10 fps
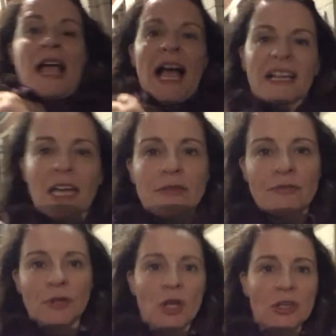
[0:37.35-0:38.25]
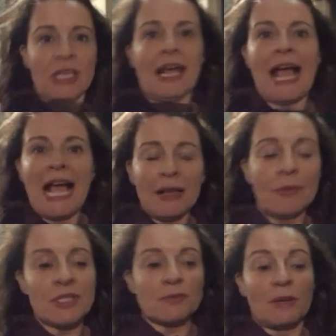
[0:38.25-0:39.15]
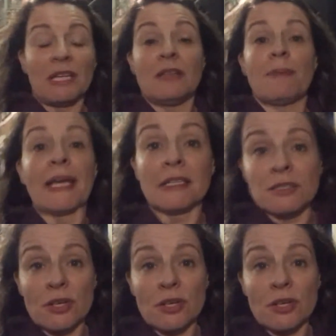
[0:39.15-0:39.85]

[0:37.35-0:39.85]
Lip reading: and kind of looking at how much money the banks